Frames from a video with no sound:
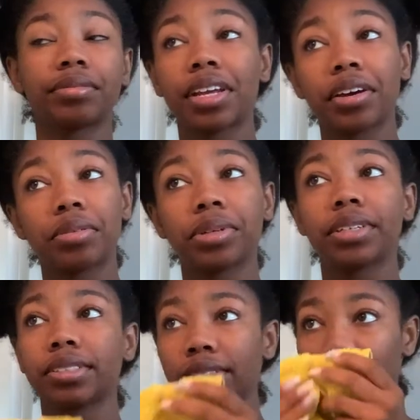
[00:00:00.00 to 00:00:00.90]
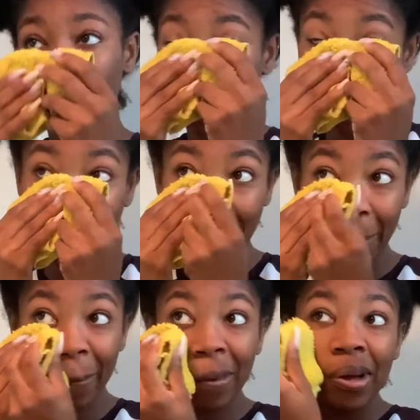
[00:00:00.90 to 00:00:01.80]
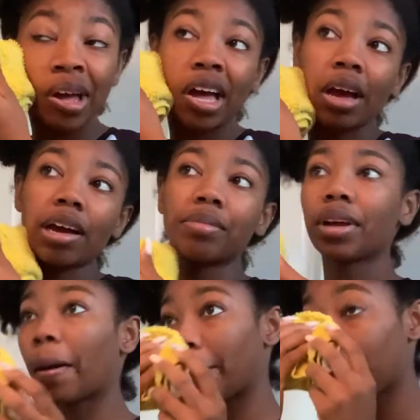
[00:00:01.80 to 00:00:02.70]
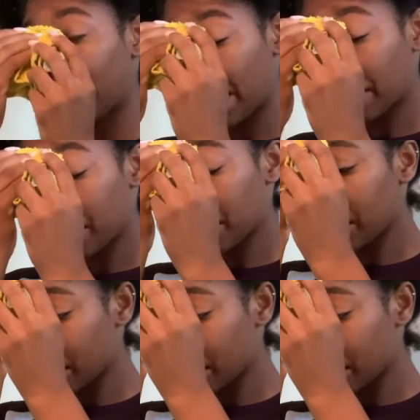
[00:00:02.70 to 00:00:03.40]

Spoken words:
now because of the makeup. And I'm not mad about